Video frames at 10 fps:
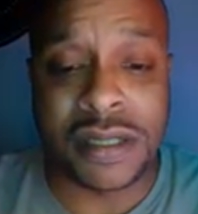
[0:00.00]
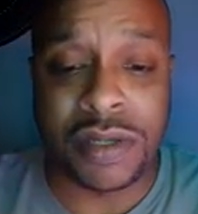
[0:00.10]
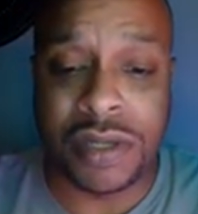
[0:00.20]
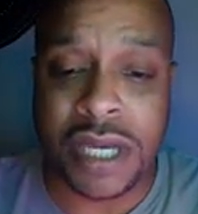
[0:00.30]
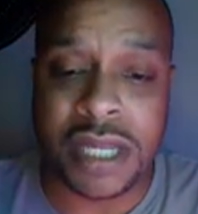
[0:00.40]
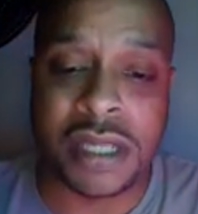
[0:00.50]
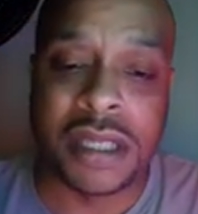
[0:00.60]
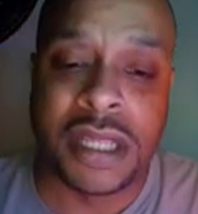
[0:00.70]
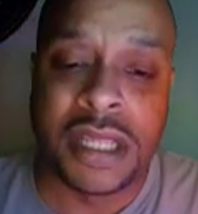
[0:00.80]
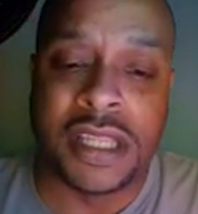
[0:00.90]
So you got to
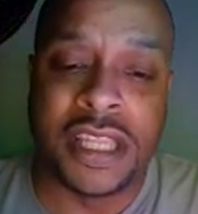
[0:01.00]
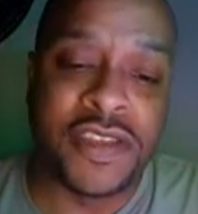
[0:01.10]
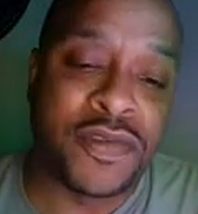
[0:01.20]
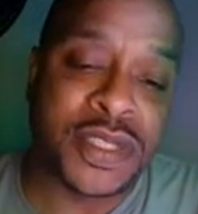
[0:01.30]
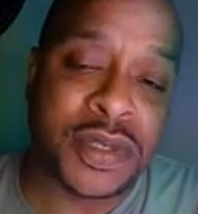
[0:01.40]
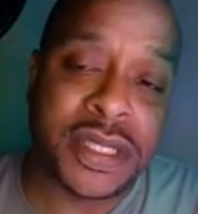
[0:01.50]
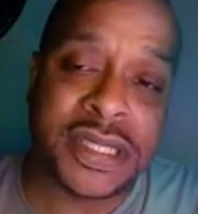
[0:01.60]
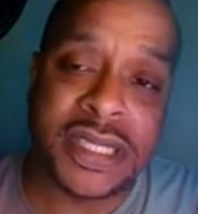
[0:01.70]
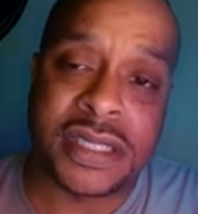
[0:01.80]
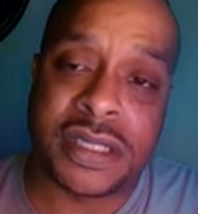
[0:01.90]
live with your
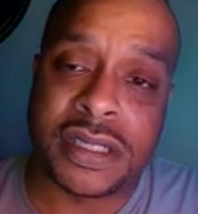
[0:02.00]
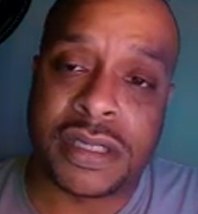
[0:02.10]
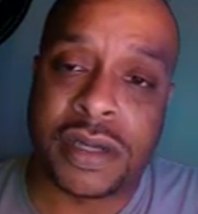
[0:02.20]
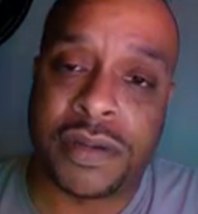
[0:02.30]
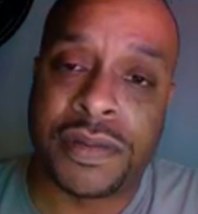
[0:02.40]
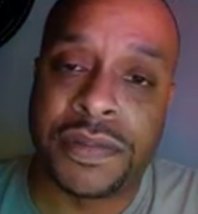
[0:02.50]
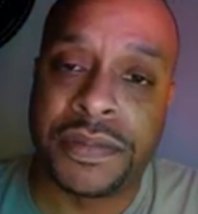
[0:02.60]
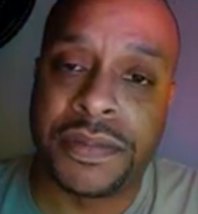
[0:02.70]
decisions. So,